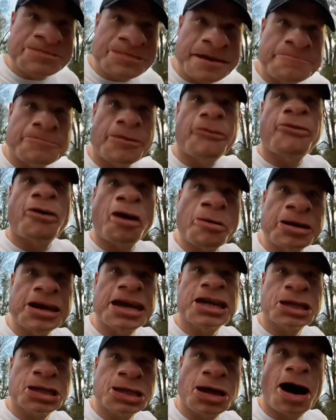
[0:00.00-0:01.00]
Tim, before we
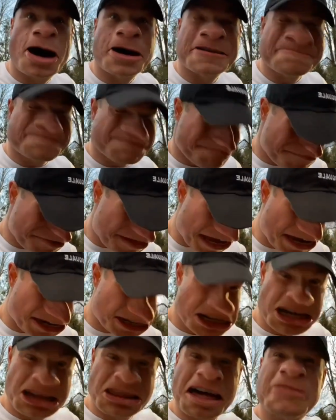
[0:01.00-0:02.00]
get started, these
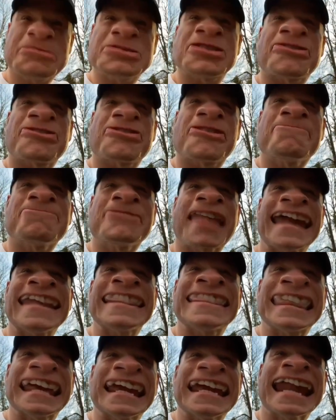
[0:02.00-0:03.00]
clubs are from
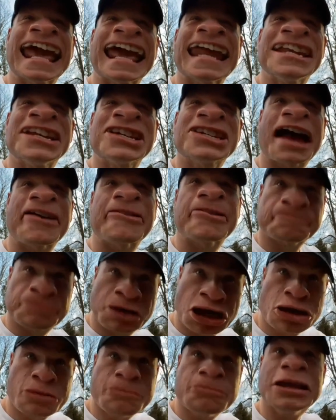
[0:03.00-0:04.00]
1987.
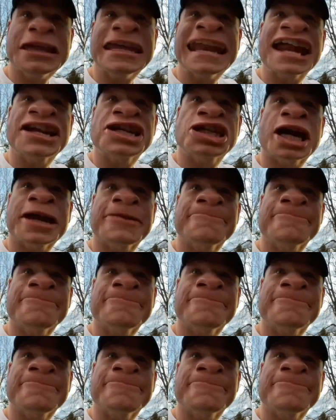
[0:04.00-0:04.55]
Do you believe that shit?